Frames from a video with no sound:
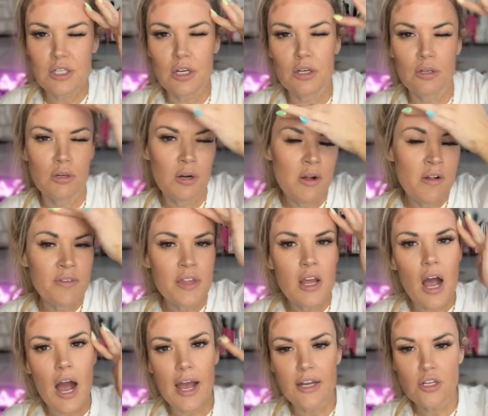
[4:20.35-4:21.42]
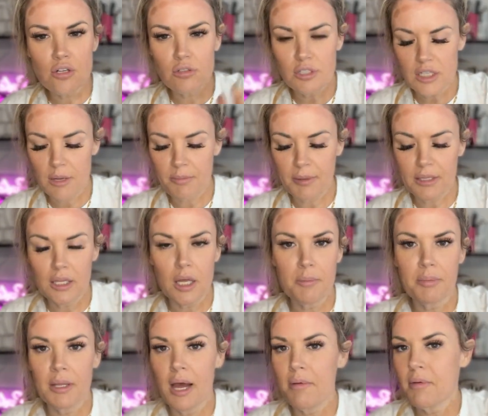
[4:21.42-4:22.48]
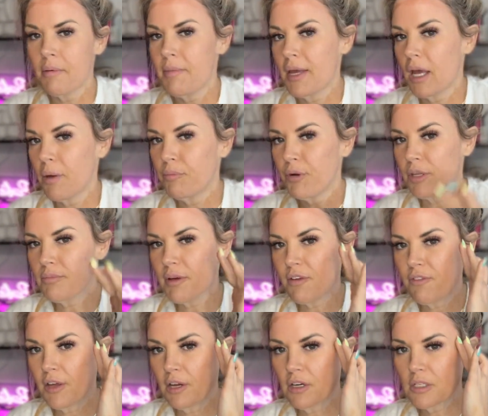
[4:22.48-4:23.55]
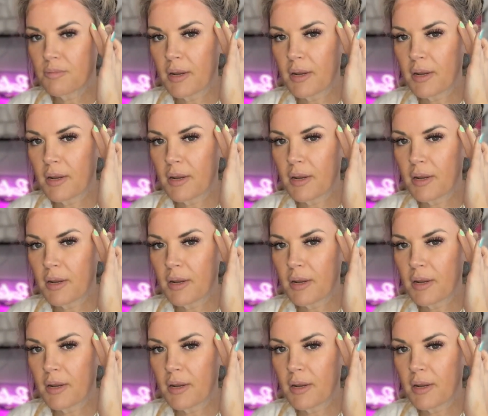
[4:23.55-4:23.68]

So I don't typically apply my makeup with my fingers,